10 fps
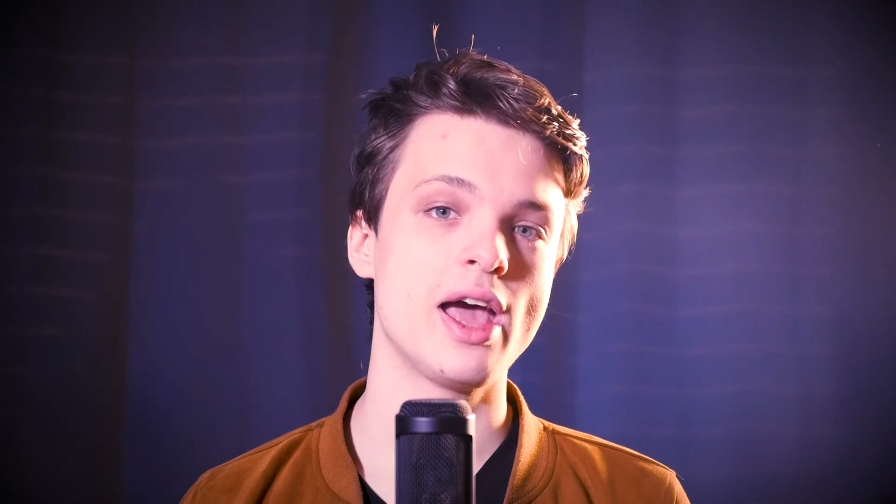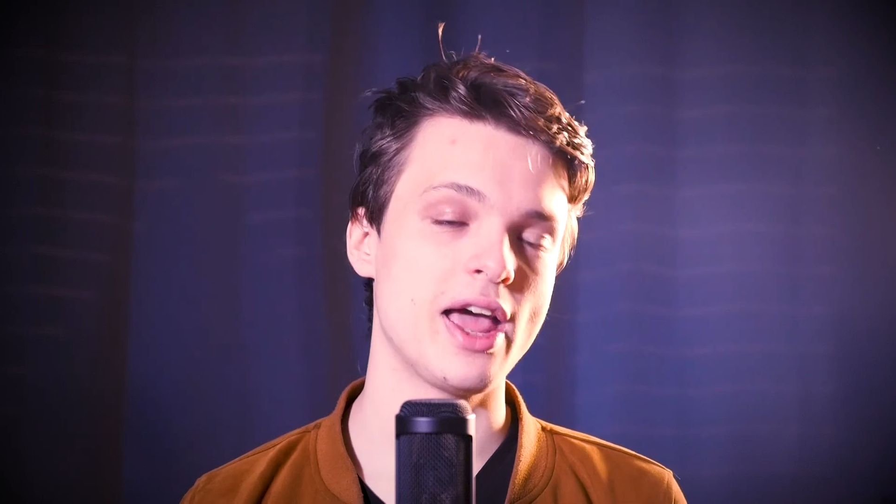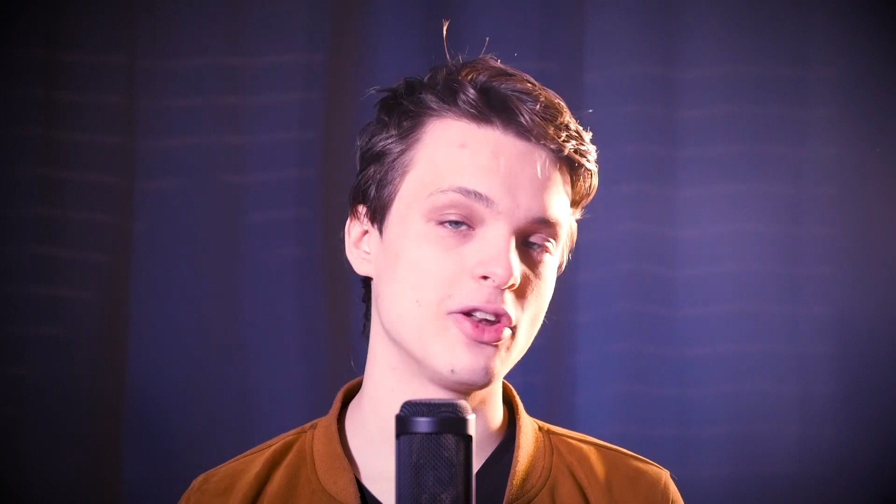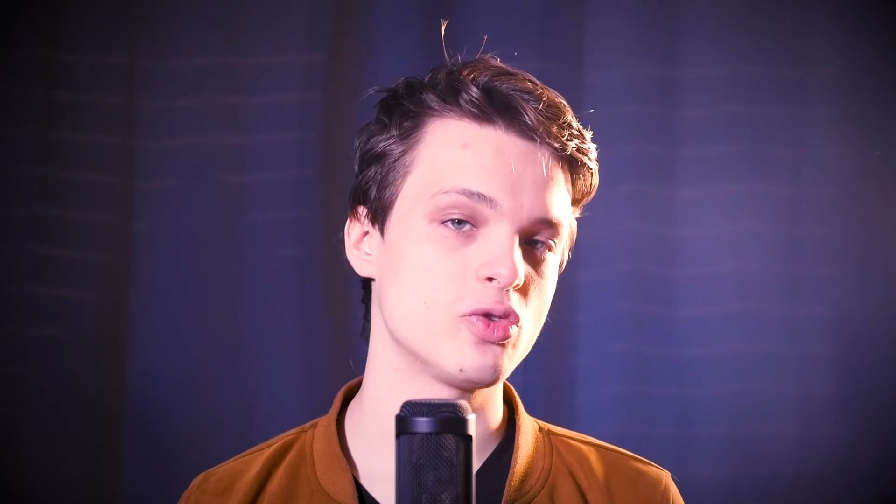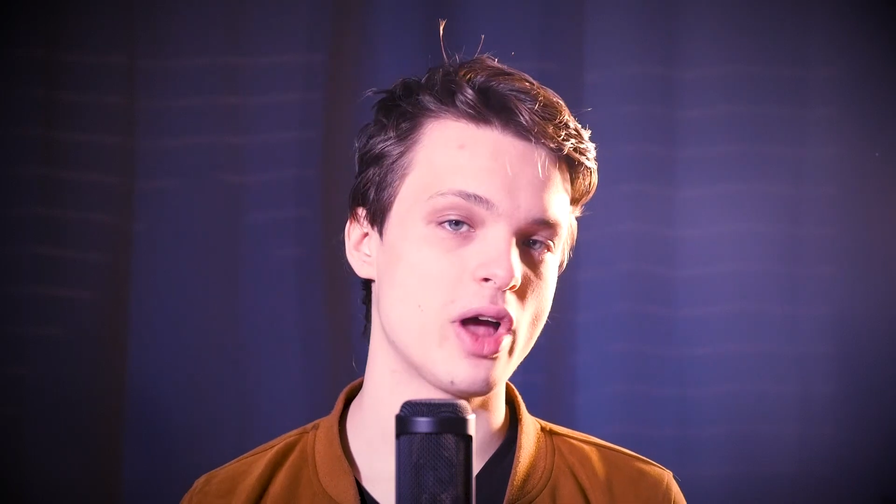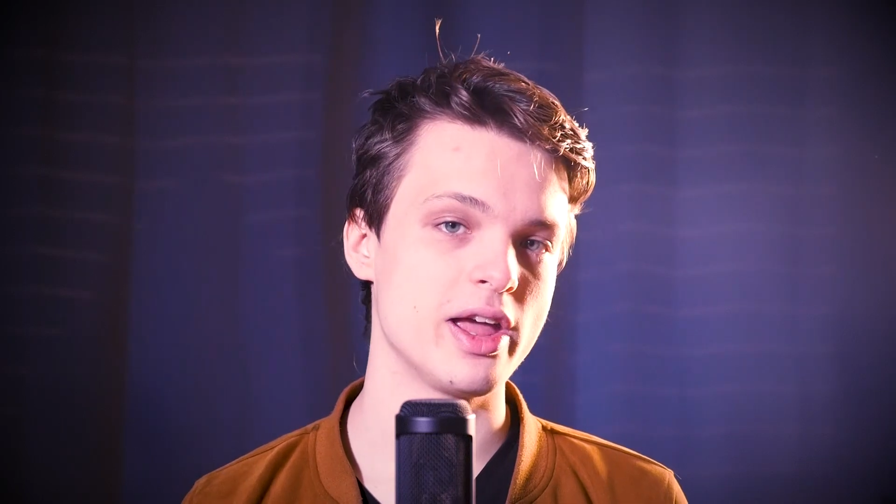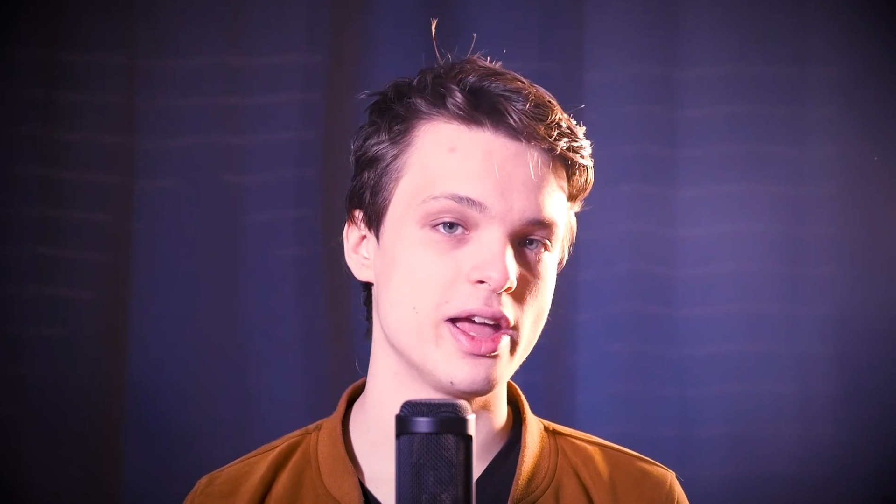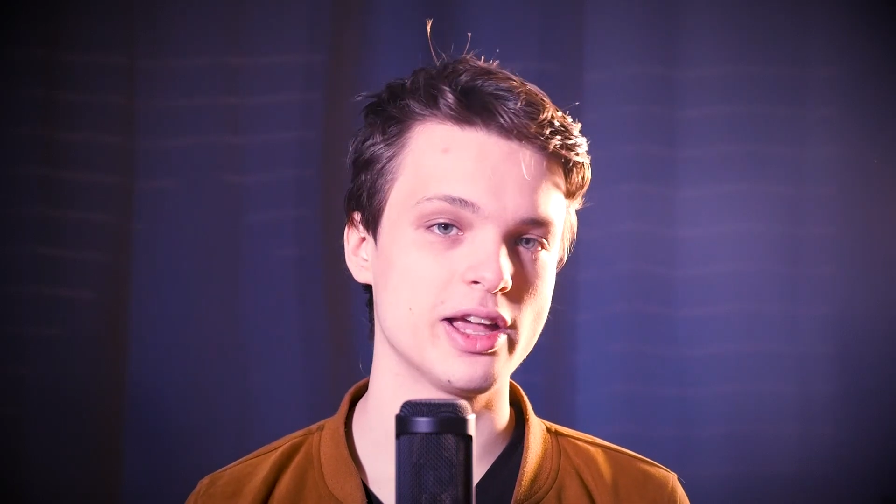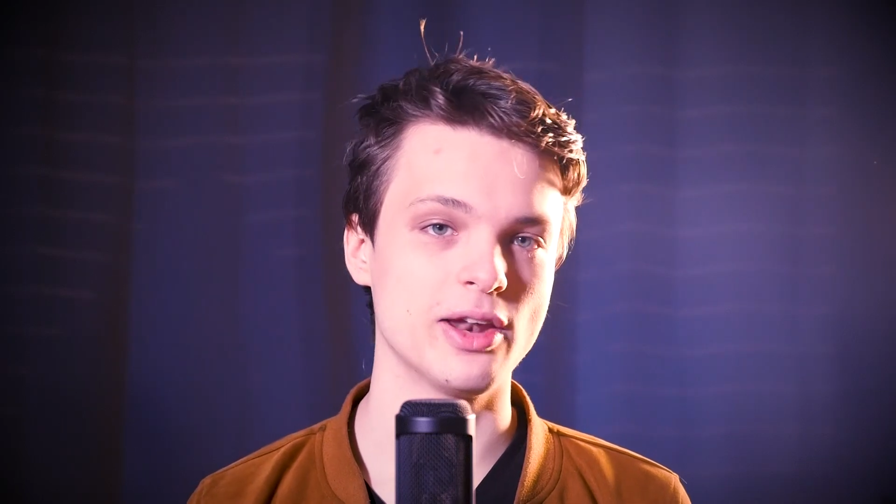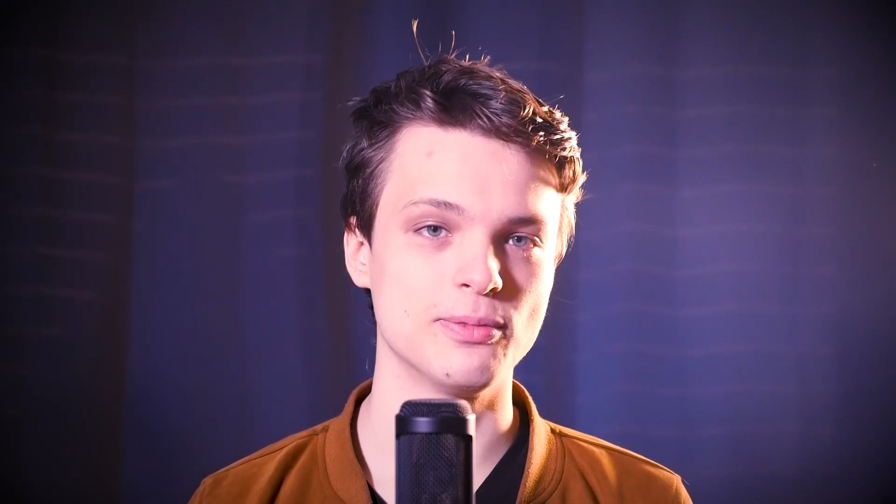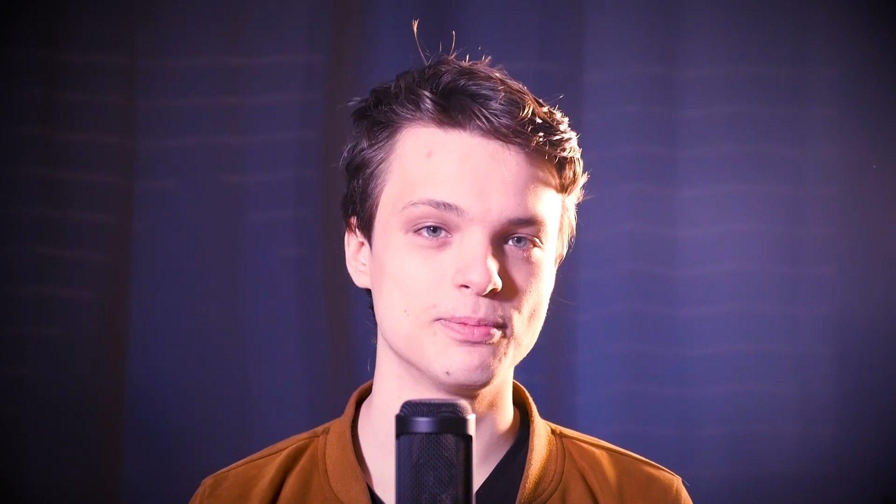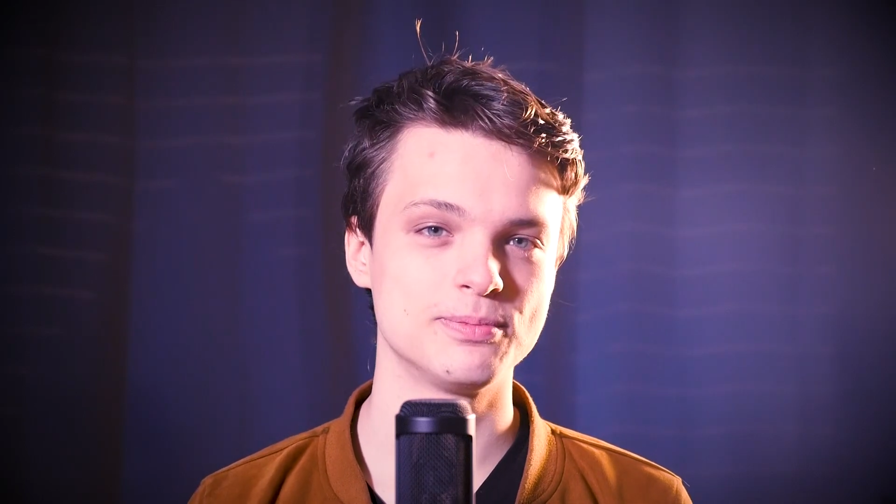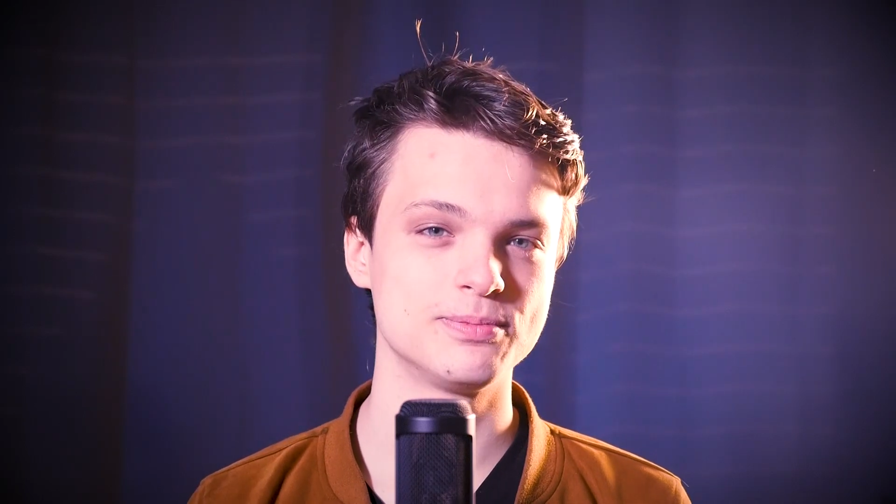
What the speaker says: and try again.